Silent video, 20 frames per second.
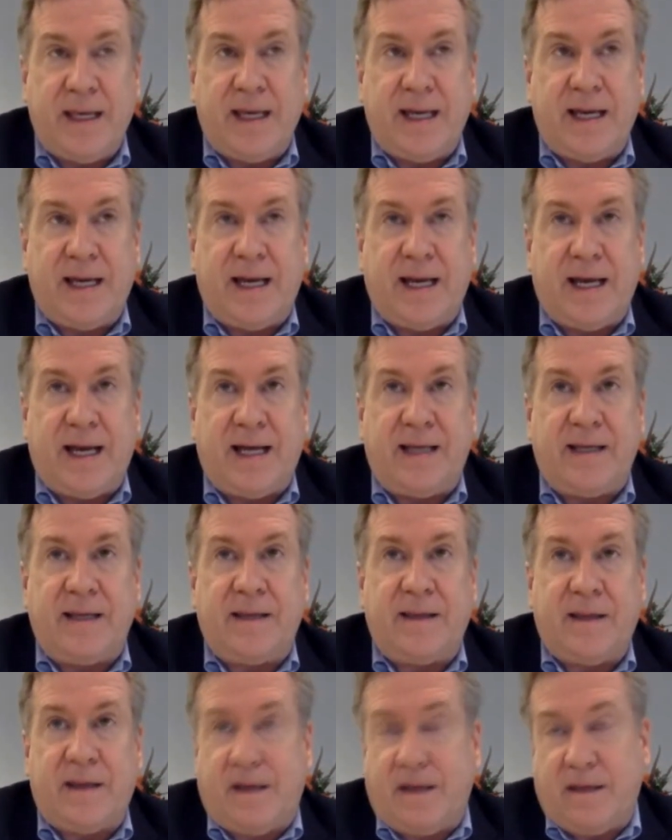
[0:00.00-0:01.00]

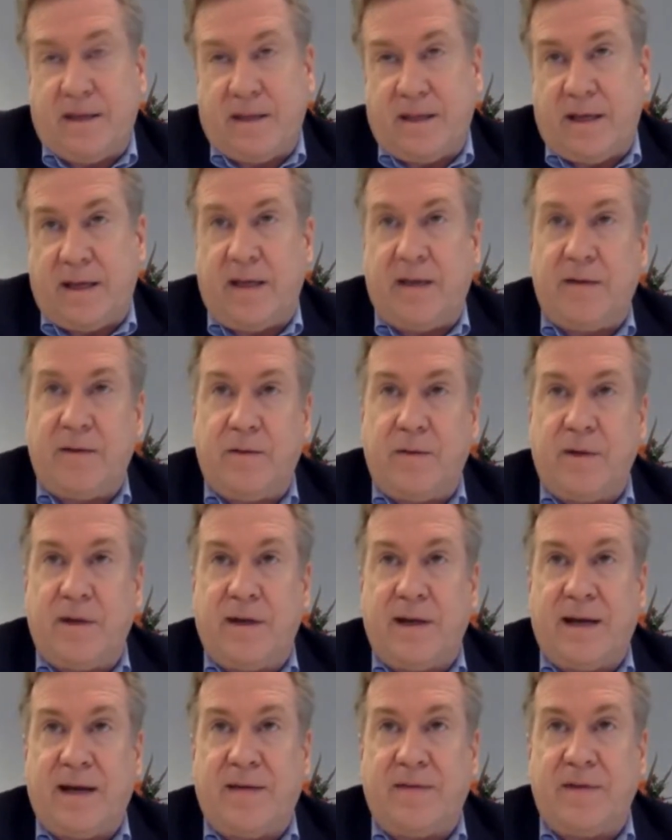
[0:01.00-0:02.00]
and they we
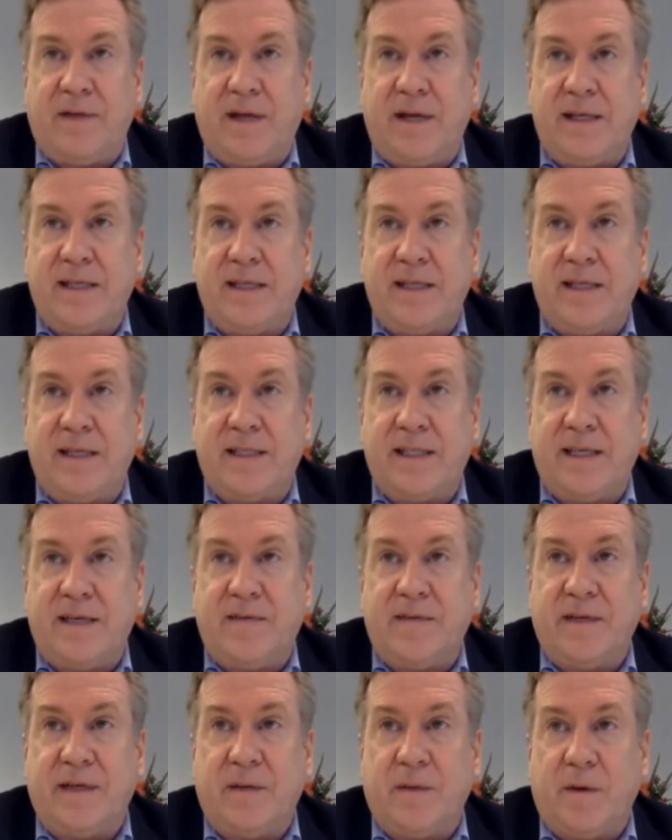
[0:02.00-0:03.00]
have a nice evening
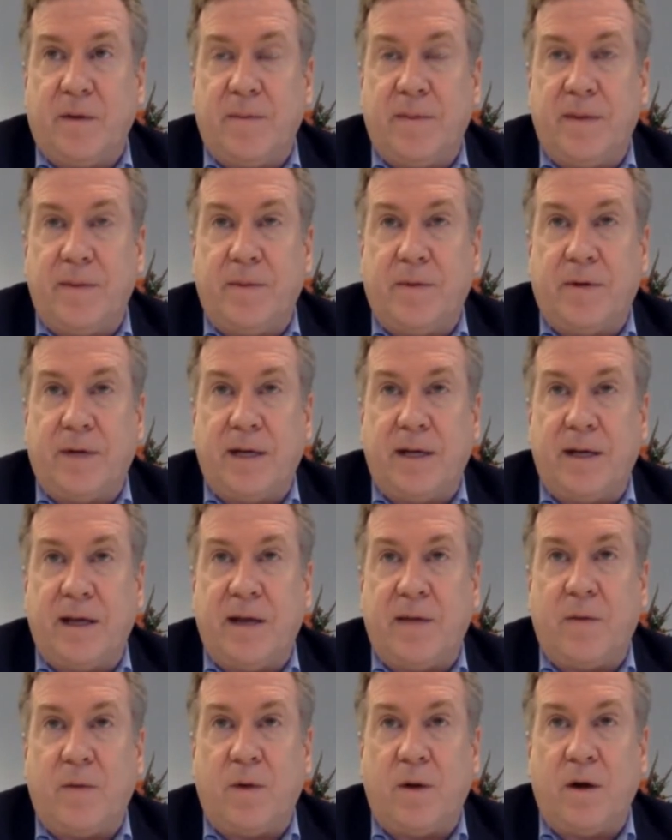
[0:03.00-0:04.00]
where people can
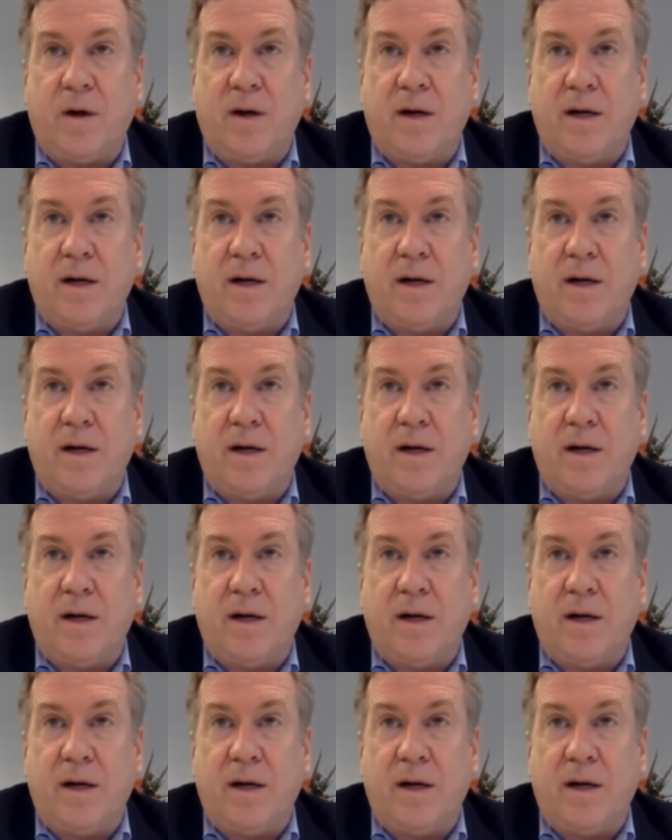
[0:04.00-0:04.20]
network